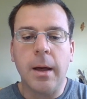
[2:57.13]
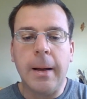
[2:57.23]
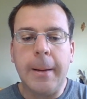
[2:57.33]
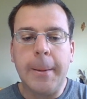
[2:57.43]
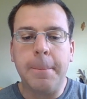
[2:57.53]

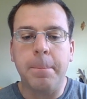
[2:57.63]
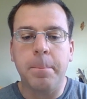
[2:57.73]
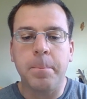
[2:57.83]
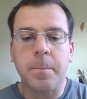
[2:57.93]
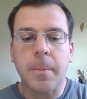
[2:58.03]

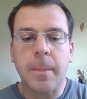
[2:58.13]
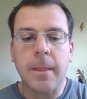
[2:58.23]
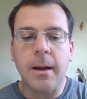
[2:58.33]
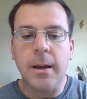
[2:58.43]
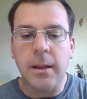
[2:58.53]
In
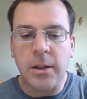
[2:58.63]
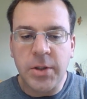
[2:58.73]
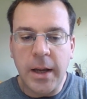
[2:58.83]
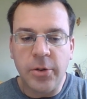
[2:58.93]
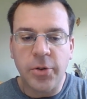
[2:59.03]
the
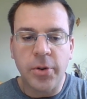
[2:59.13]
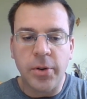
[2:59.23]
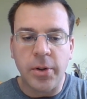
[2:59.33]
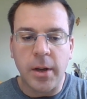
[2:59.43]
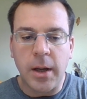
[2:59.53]

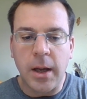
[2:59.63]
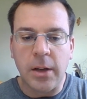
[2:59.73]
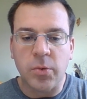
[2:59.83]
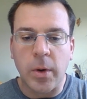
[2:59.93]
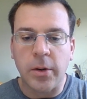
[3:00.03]
center
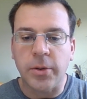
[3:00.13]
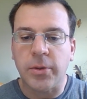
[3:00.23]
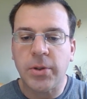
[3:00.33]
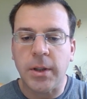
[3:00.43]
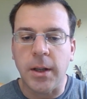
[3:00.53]
is where you'll
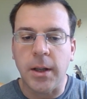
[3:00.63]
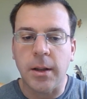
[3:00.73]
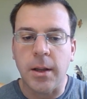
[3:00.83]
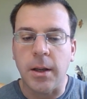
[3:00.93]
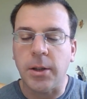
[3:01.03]
see the